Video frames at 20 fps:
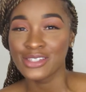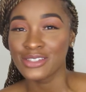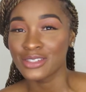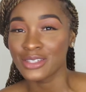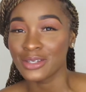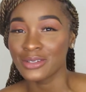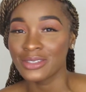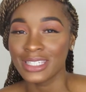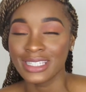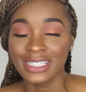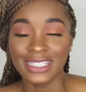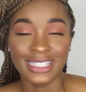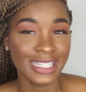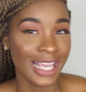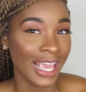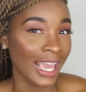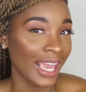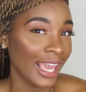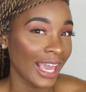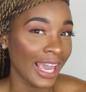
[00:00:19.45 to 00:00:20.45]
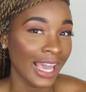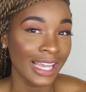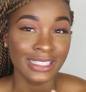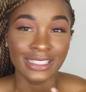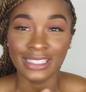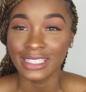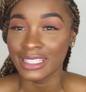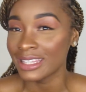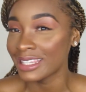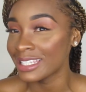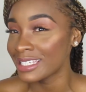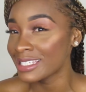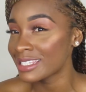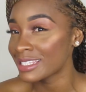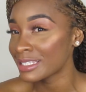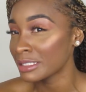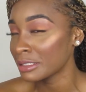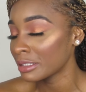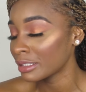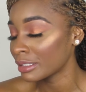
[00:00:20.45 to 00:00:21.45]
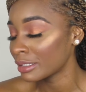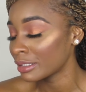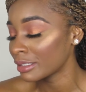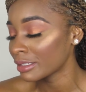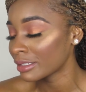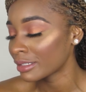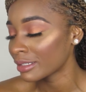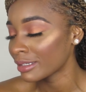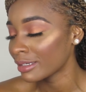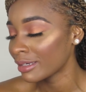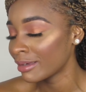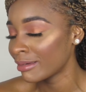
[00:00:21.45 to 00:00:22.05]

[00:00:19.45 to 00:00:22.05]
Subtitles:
So today I did this look.